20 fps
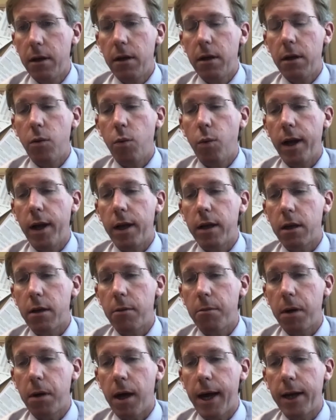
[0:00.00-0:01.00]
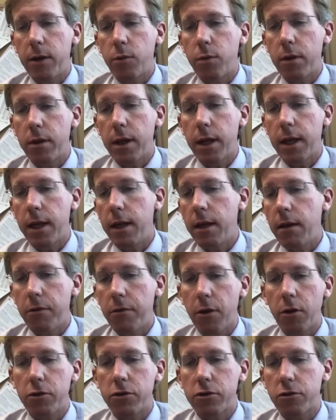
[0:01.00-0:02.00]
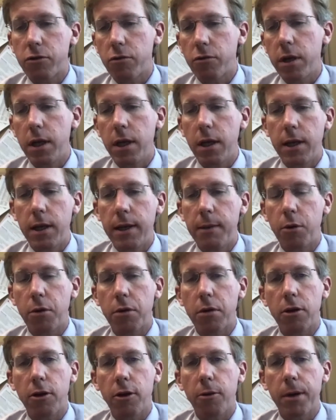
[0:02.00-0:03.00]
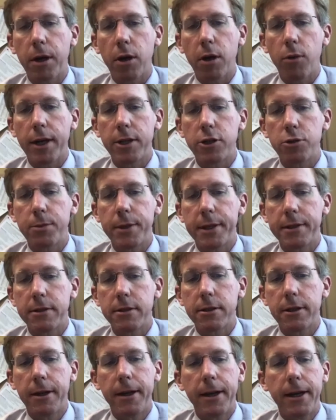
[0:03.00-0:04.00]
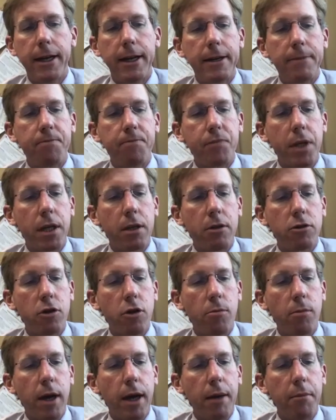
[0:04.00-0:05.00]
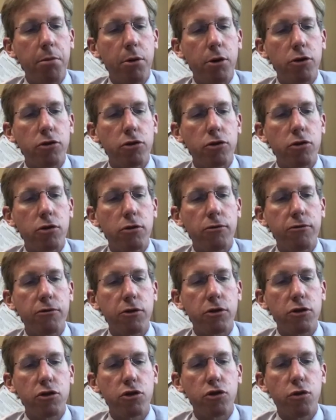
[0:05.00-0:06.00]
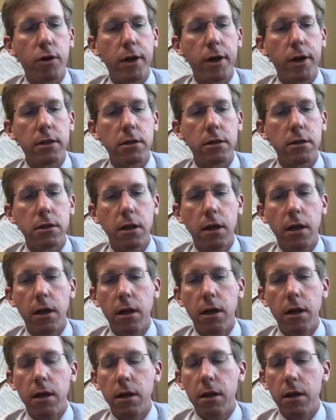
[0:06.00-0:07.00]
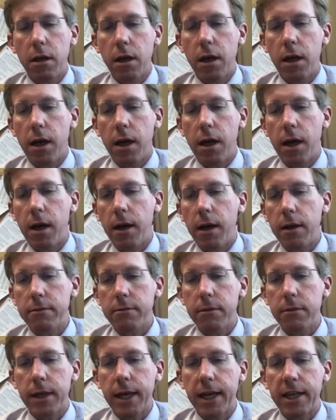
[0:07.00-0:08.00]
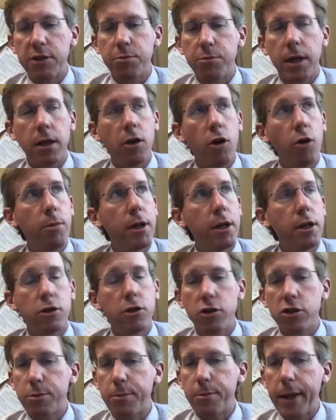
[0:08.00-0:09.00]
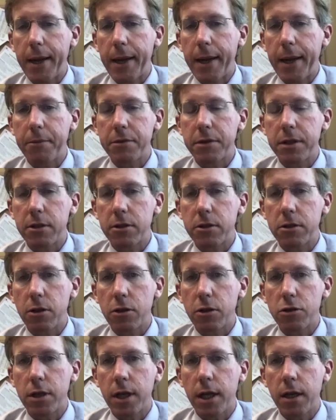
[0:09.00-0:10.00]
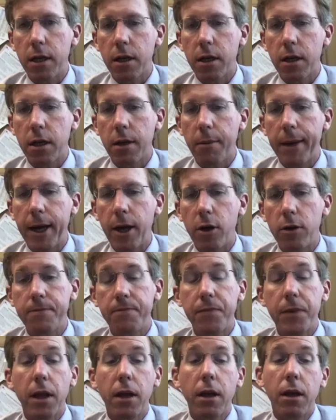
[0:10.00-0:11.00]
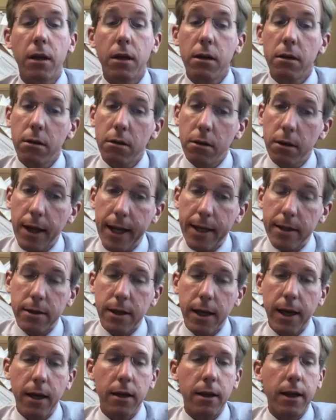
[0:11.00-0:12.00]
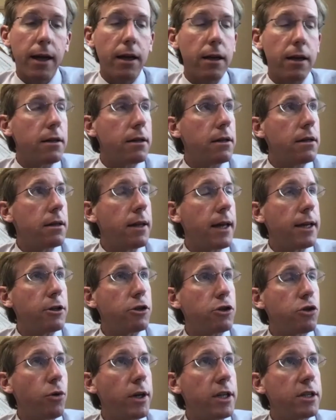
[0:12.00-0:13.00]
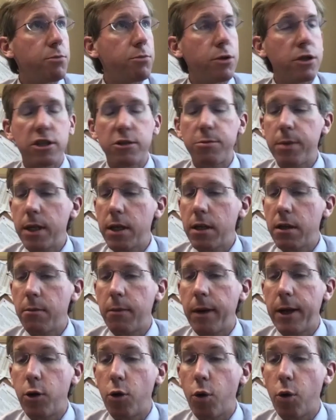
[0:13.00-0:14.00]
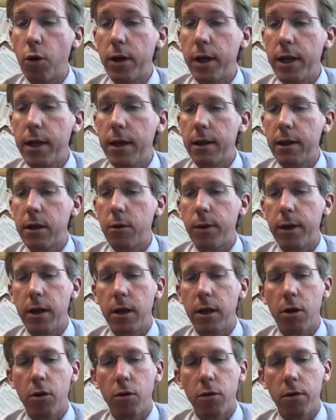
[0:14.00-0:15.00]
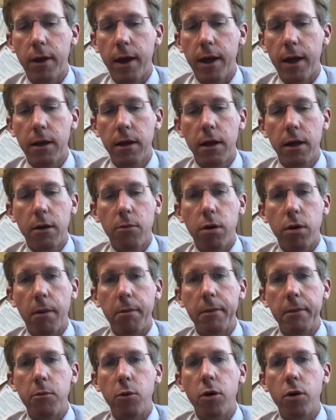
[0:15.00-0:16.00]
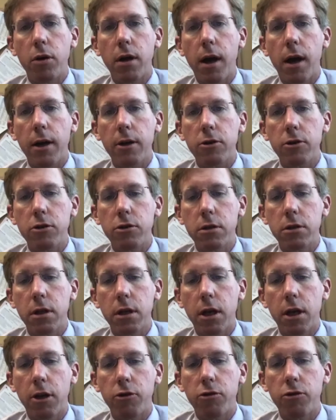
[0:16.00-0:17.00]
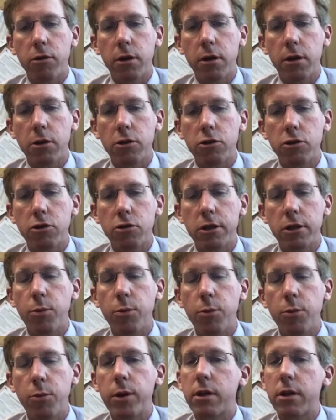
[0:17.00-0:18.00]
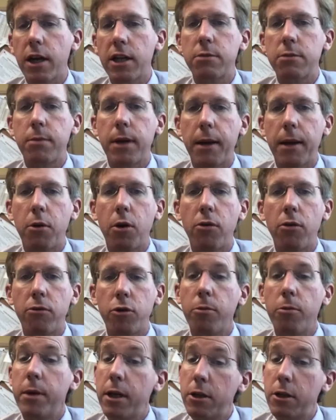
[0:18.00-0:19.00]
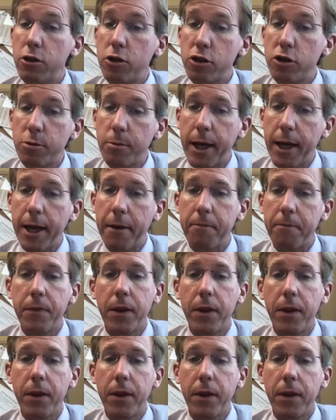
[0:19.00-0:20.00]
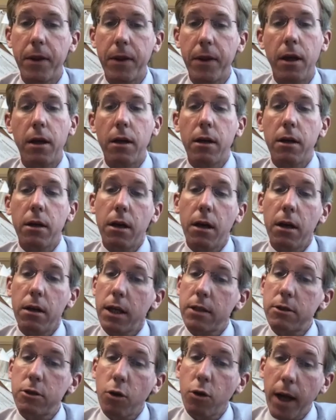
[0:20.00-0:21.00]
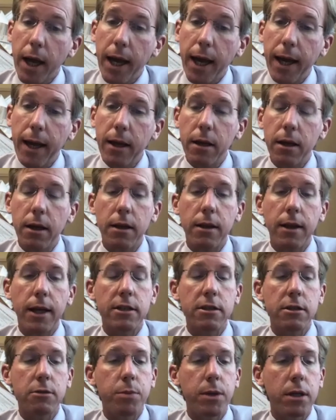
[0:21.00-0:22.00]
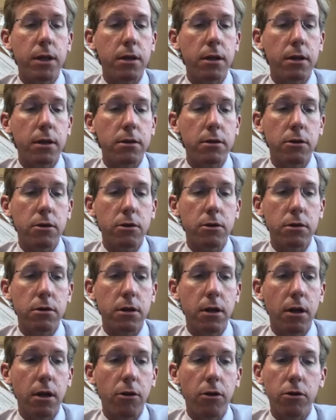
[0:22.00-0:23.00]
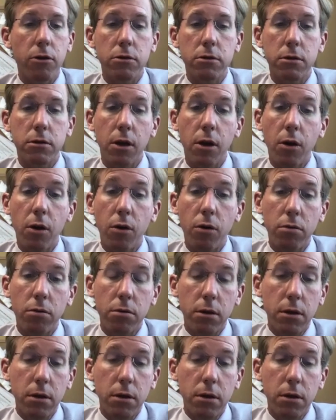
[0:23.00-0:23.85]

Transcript: when combined with any of those three chemotherapy regimens. And so my personal first choice uh, has been obinutuzumab since those data come out. That said, that that choice puts me in the minority. I we know that probably more doctors in the country are choosing rituximab over obinutuzumab, and that's okay. That's because there's you know there's no